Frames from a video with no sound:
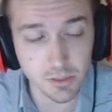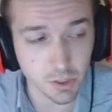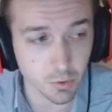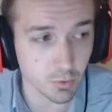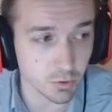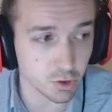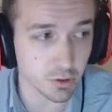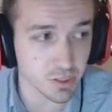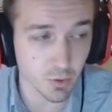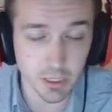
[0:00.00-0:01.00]
So he will
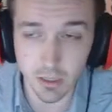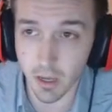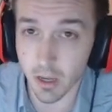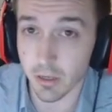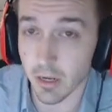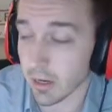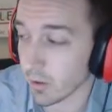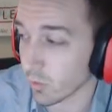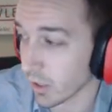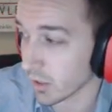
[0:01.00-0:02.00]
join us when he can, and
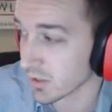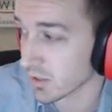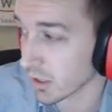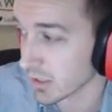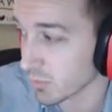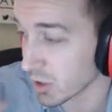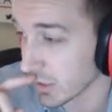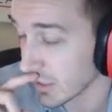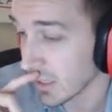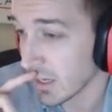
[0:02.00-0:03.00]
I will get his thoughts.
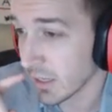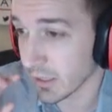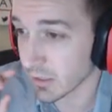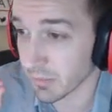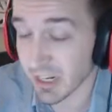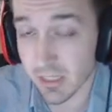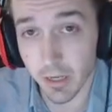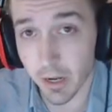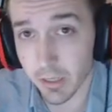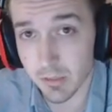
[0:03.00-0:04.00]
But he's an amazing
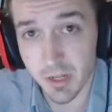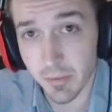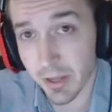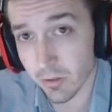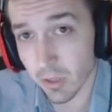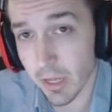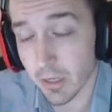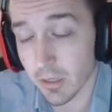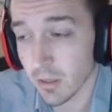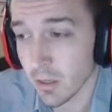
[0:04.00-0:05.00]
guy. I got to meet him at the
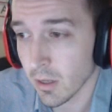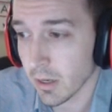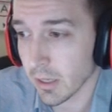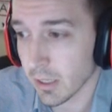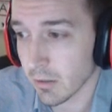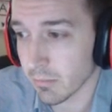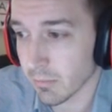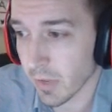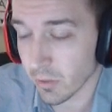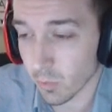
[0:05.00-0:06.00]
LAN,
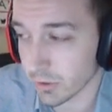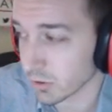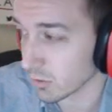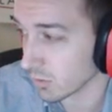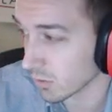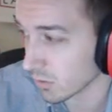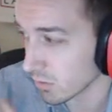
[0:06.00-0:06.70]
um, at the Wiltern.